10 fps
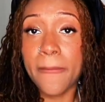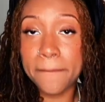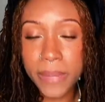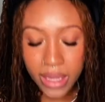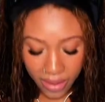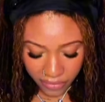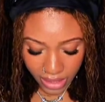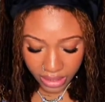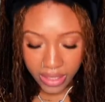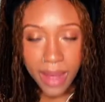but I feel
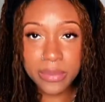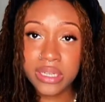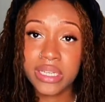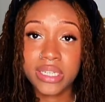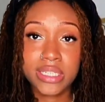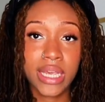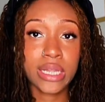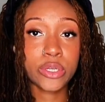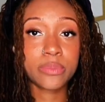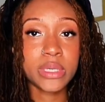like I'm gonna get it
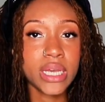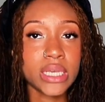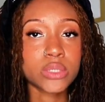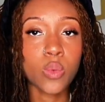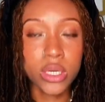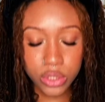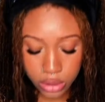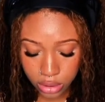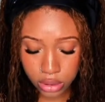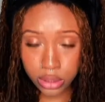tailored because watch
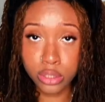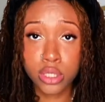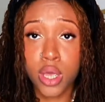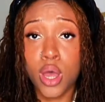this, look at this.